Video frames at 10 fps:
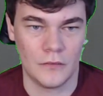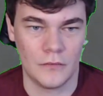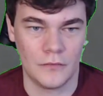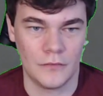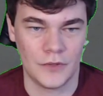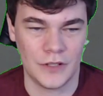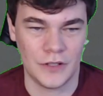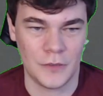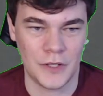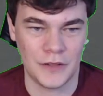Should I talk
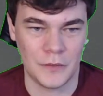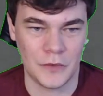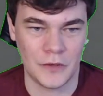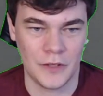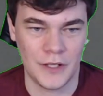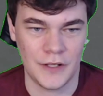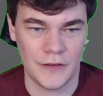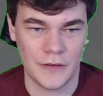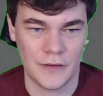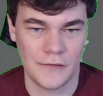about that tomorrow, I guess?
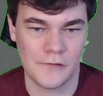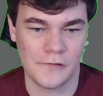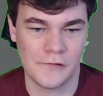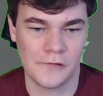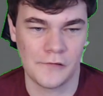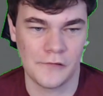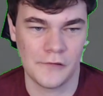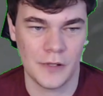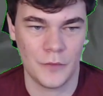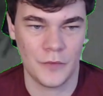
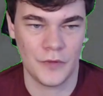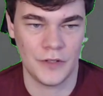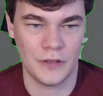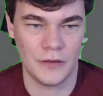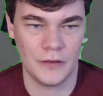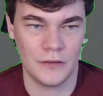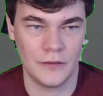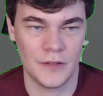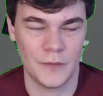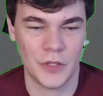I'm almost done.
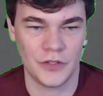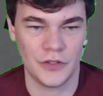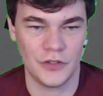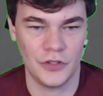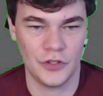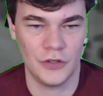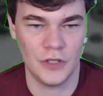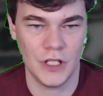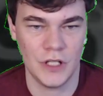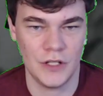This boss is
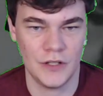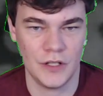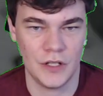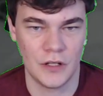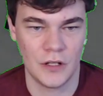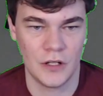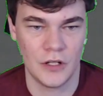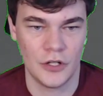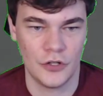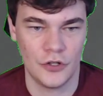easy
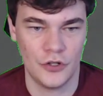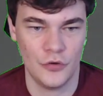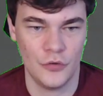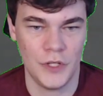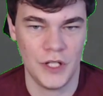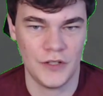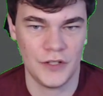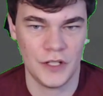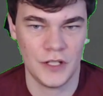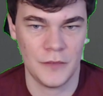too
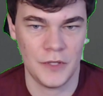easy. Give me that.